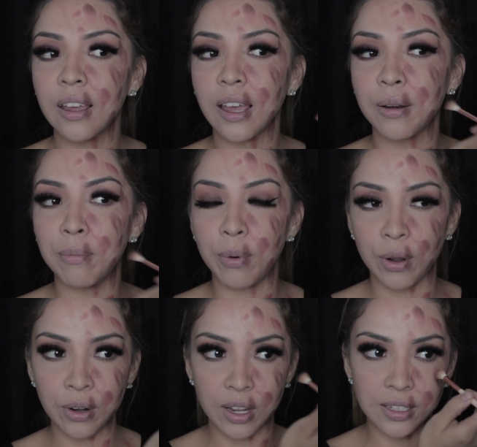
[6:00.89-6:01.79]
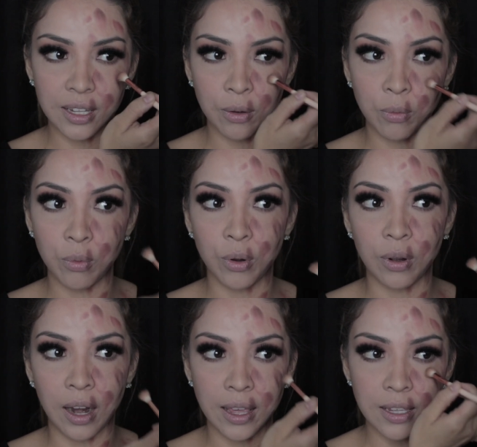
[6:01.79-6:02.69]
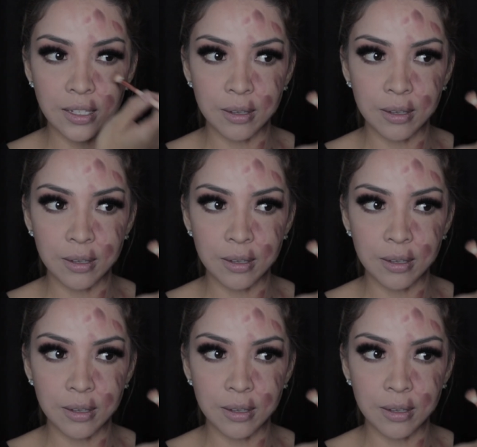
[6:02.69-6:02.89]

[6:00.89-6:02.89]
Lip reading: and burnt as I would like it